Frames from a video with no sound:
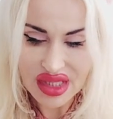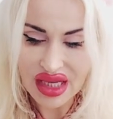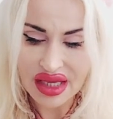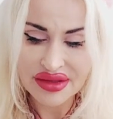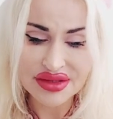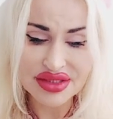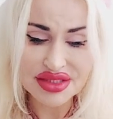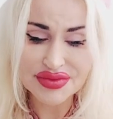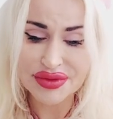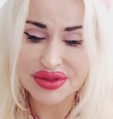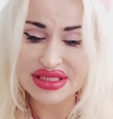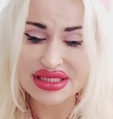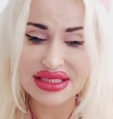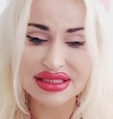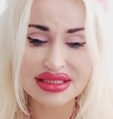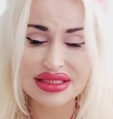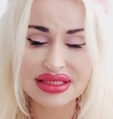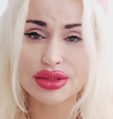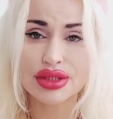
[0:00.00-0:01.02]
This
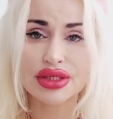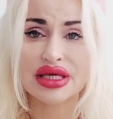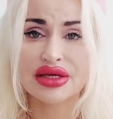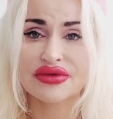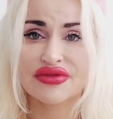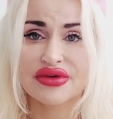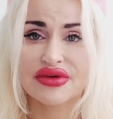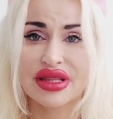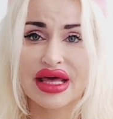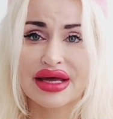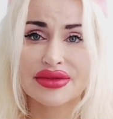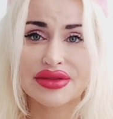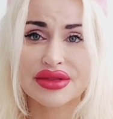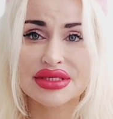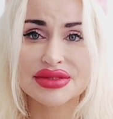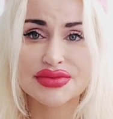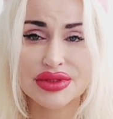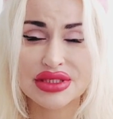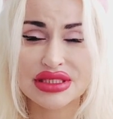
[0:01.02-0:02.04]
person isn't looking for that.
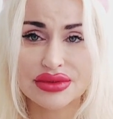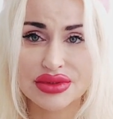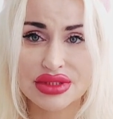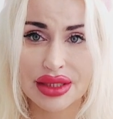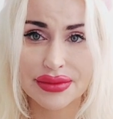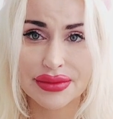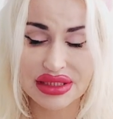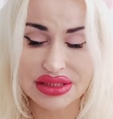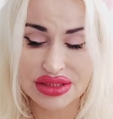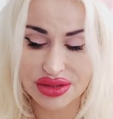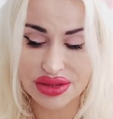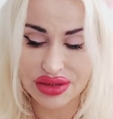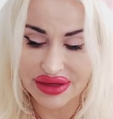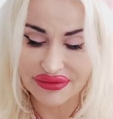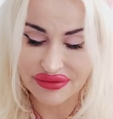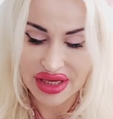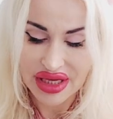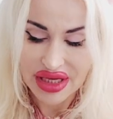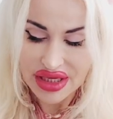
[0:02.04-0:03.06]
This person who's coming into your
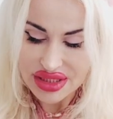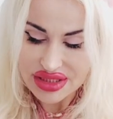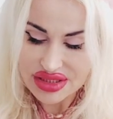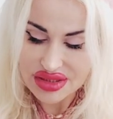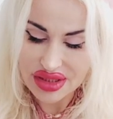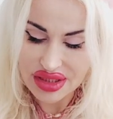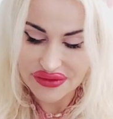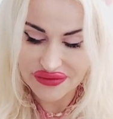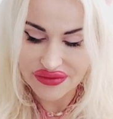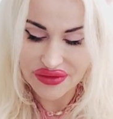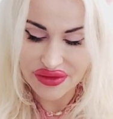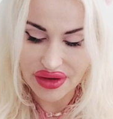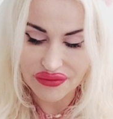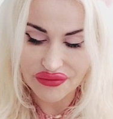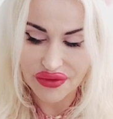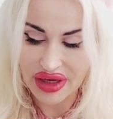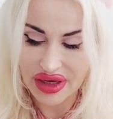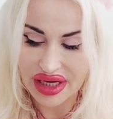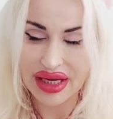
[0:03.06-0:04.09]
life is looking
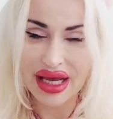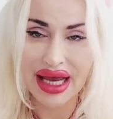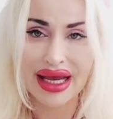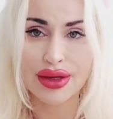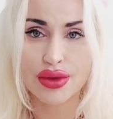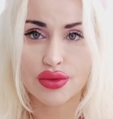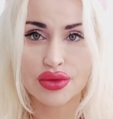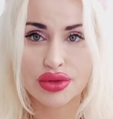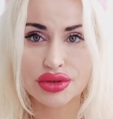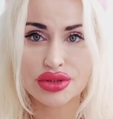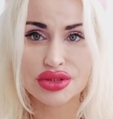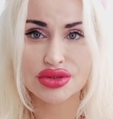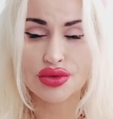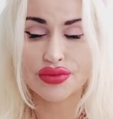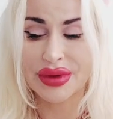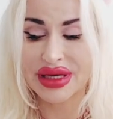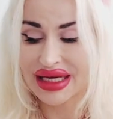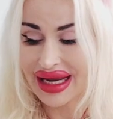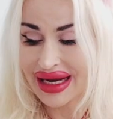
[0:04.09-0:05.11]
for a high order
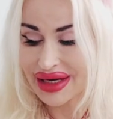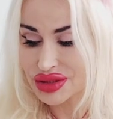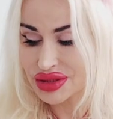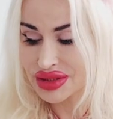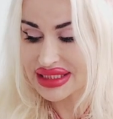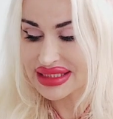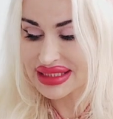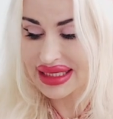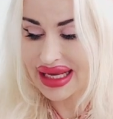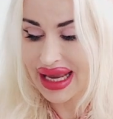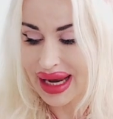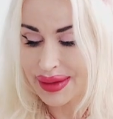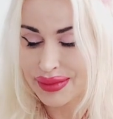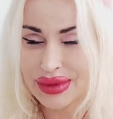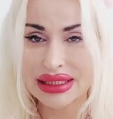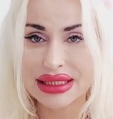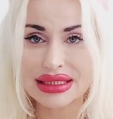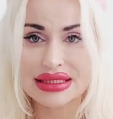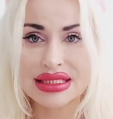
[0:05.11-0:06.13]
soulmate. I actually see
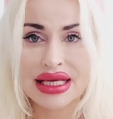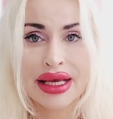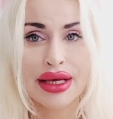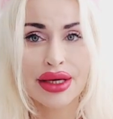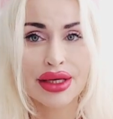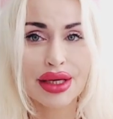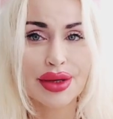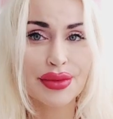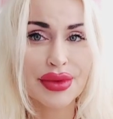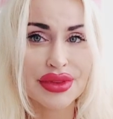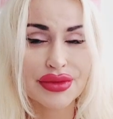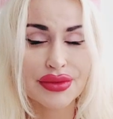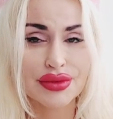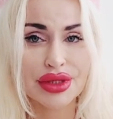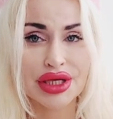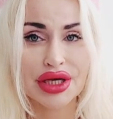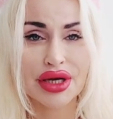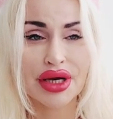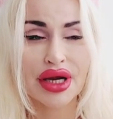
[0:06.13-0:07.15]
happiness coming through
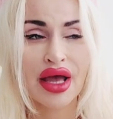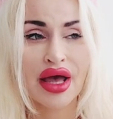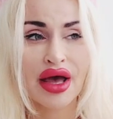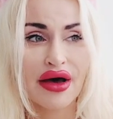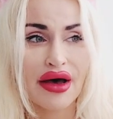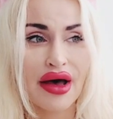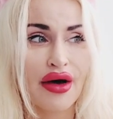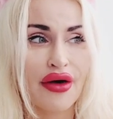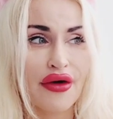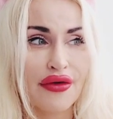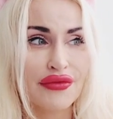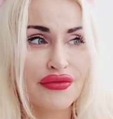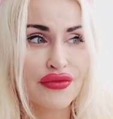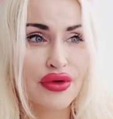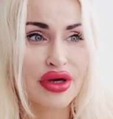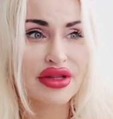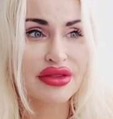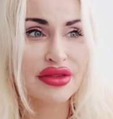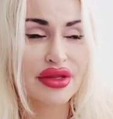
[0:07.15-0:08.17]
here
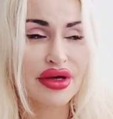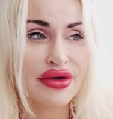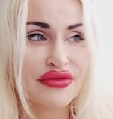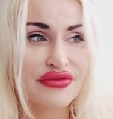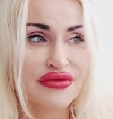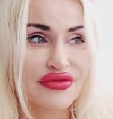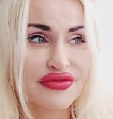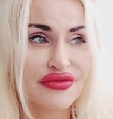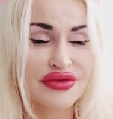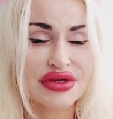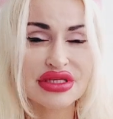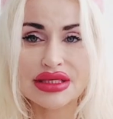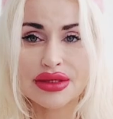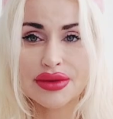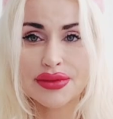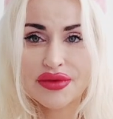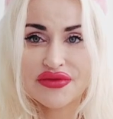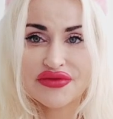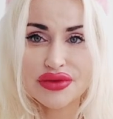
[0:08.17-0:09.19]
for the
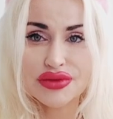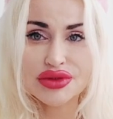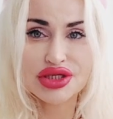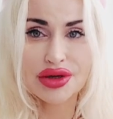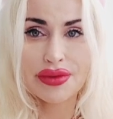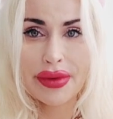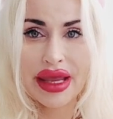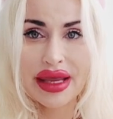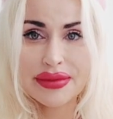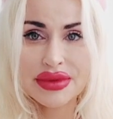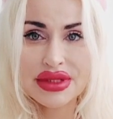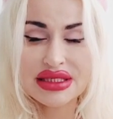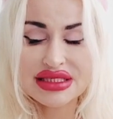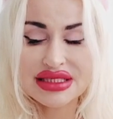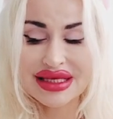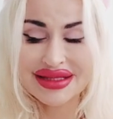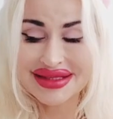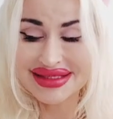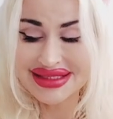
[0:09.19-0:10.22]
foreseeable future, babe.
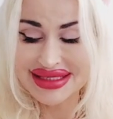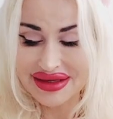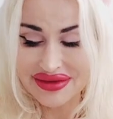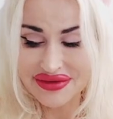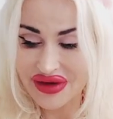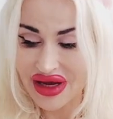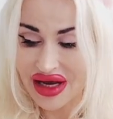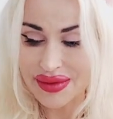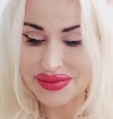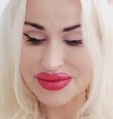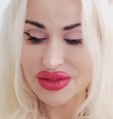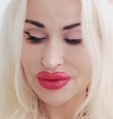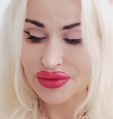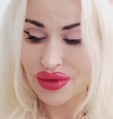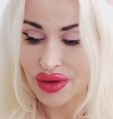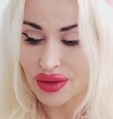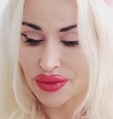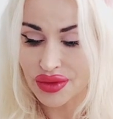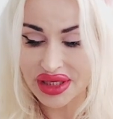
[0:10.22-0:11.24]
The Ten of Cups,
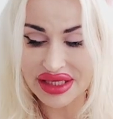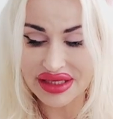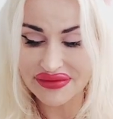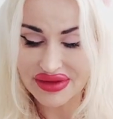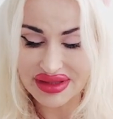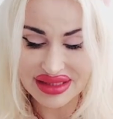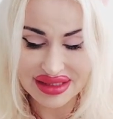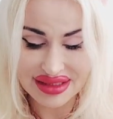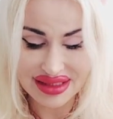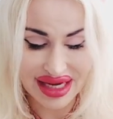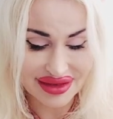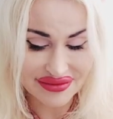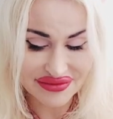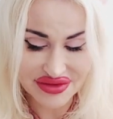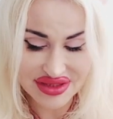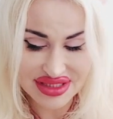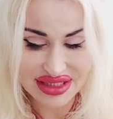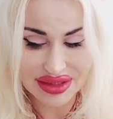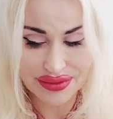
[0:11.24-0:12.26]
or even the
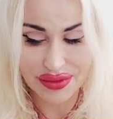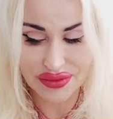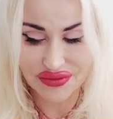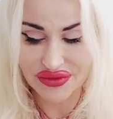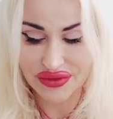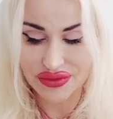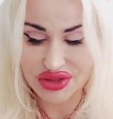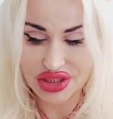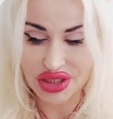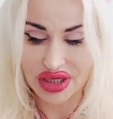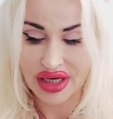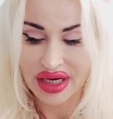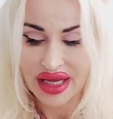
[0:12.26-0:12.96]
non-foreseeable future.